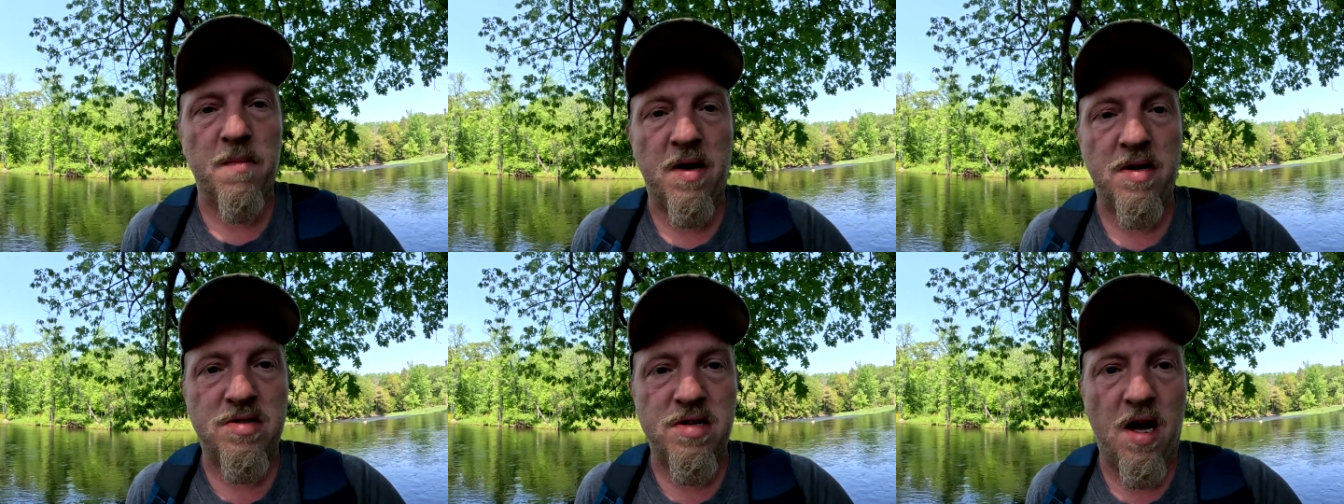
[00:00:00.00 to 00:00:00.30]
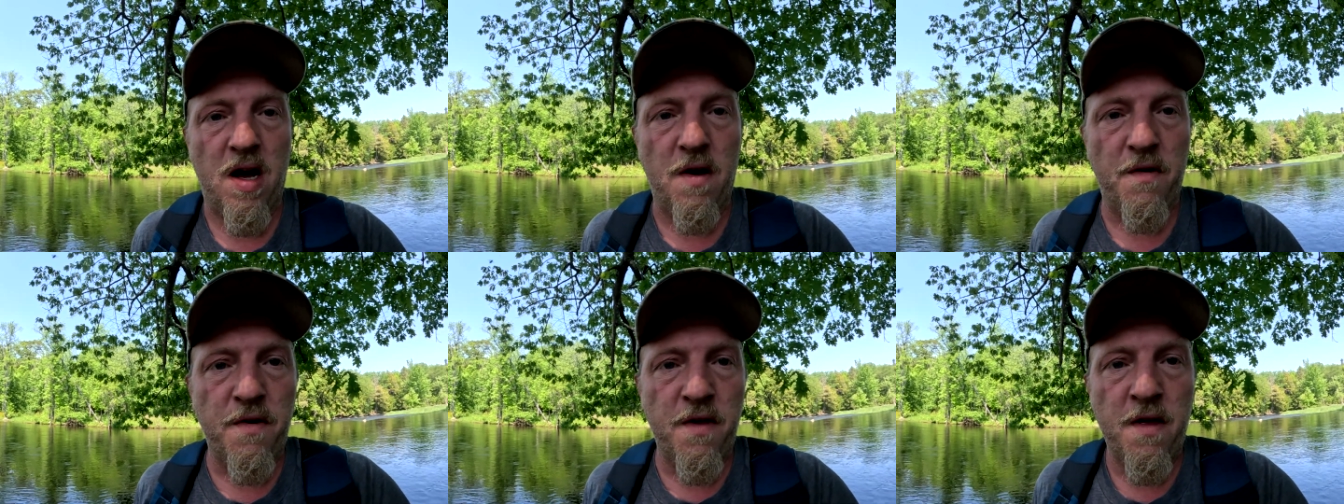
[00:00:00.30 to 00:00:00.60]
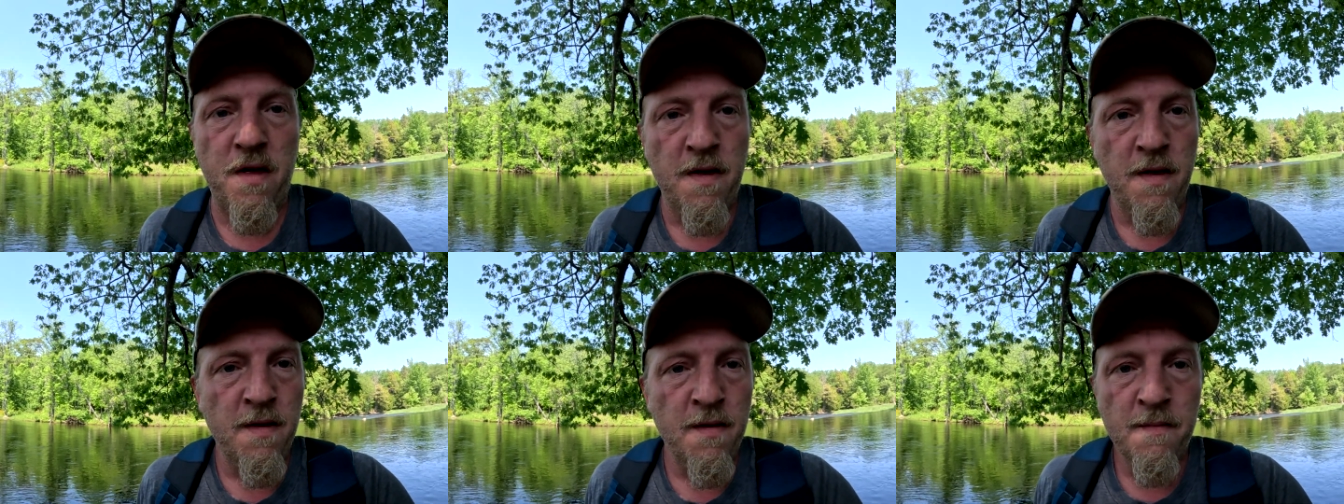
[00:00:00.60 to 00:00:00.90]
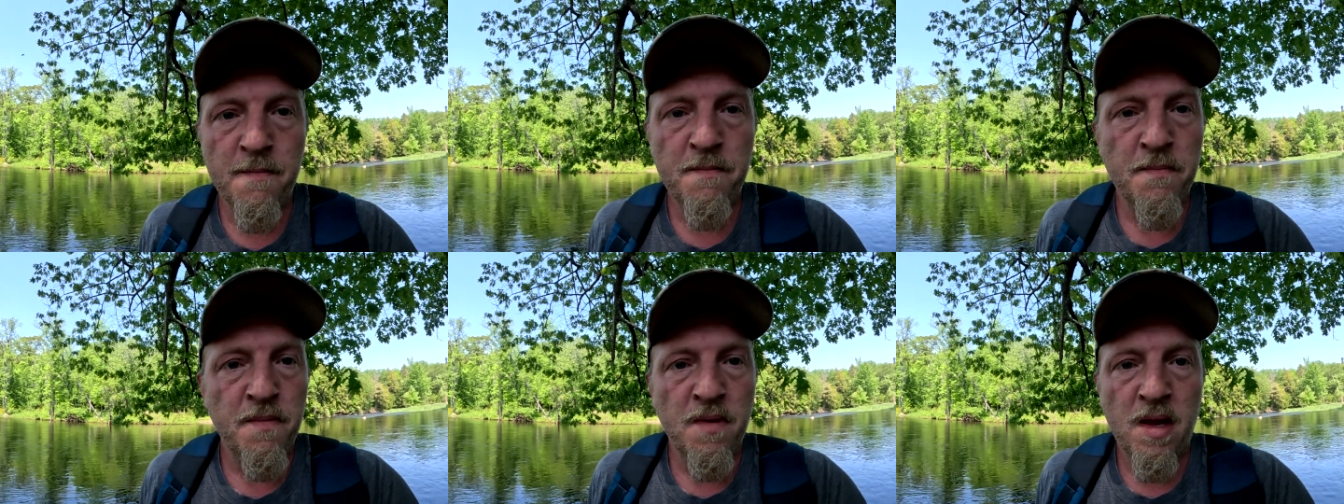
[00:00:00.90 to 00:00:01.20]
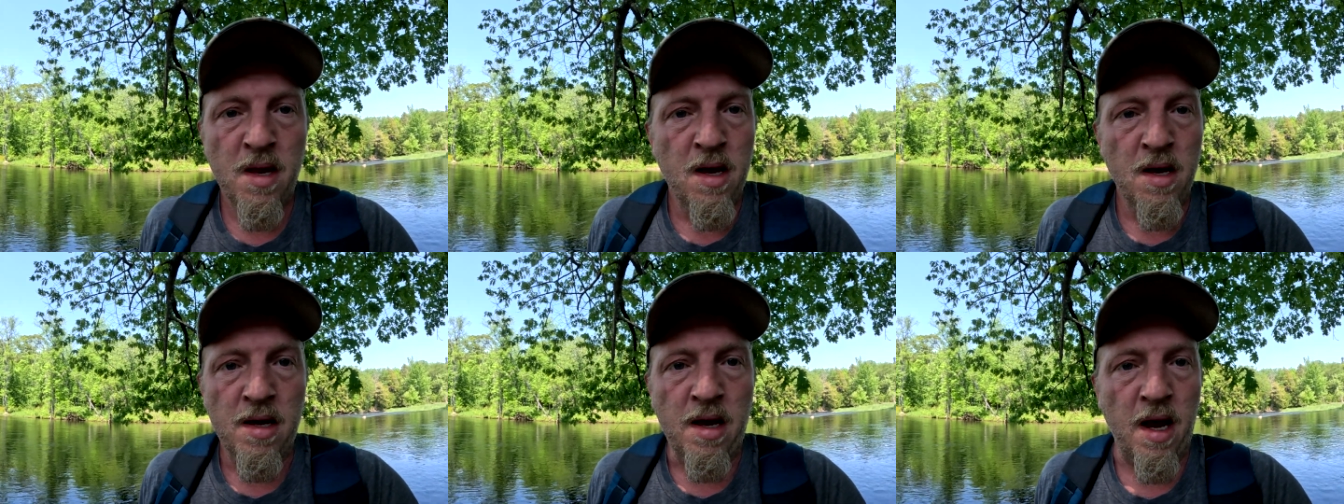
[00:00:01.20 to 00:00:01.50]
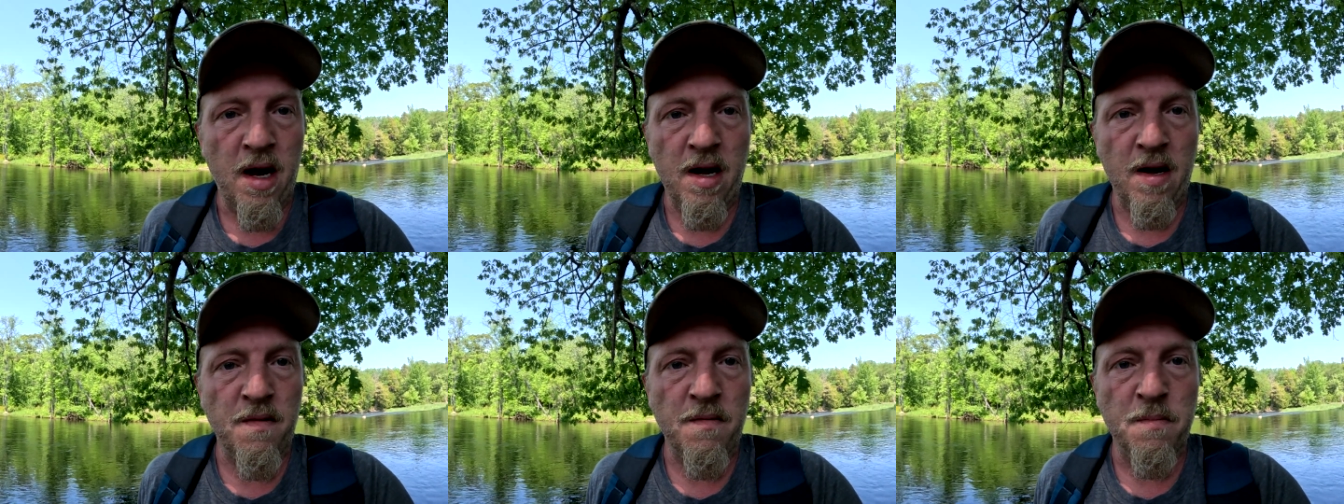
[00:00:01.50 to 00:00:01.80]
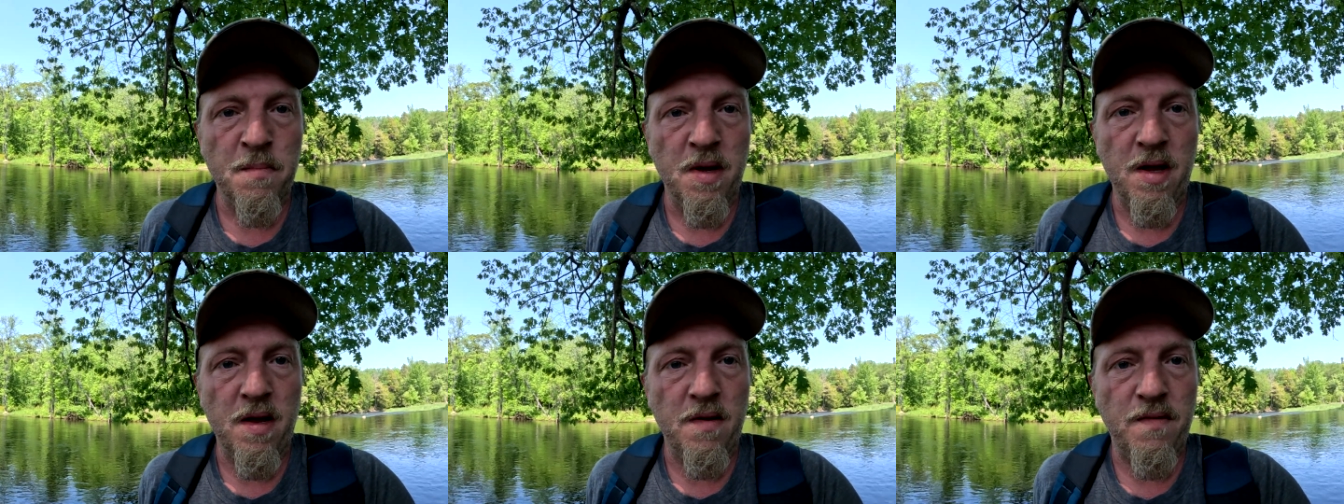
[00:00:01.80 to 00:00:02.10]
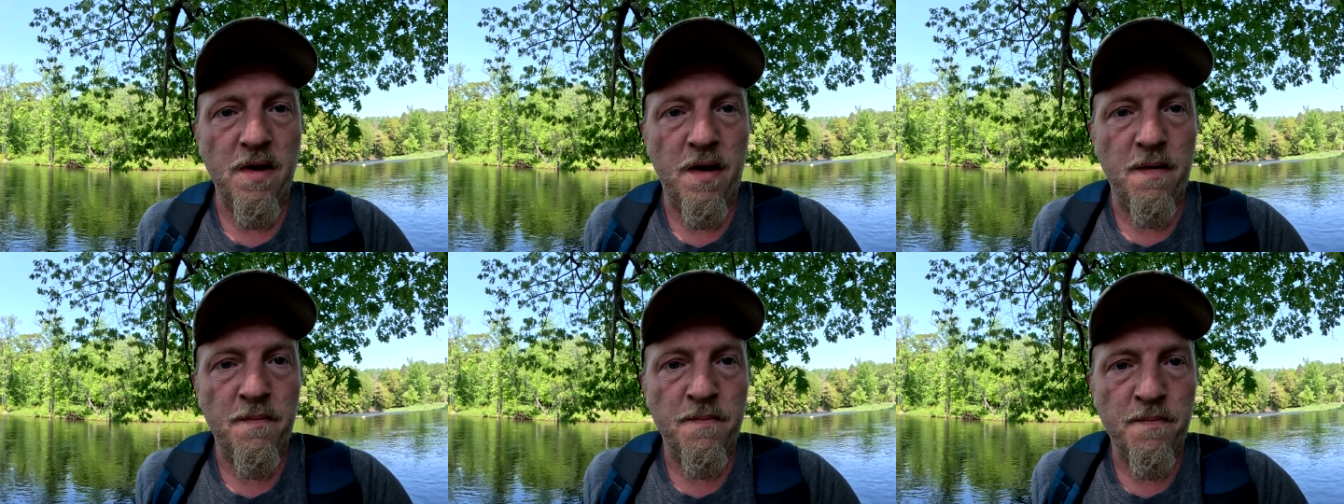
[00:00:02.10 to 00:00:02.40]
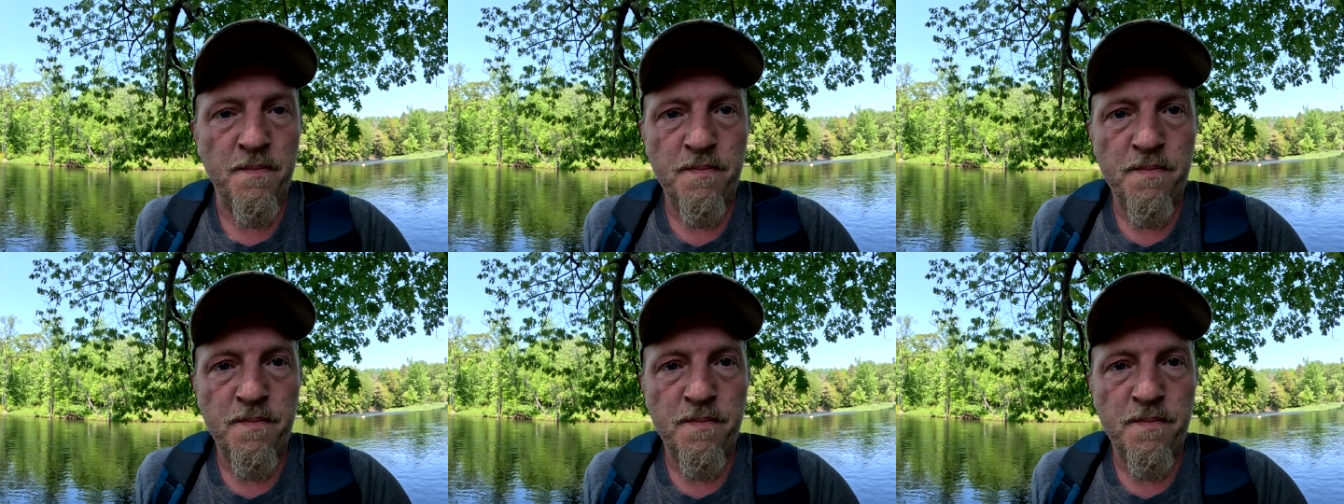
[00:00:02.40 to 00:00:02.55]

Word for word: myself can't even believe it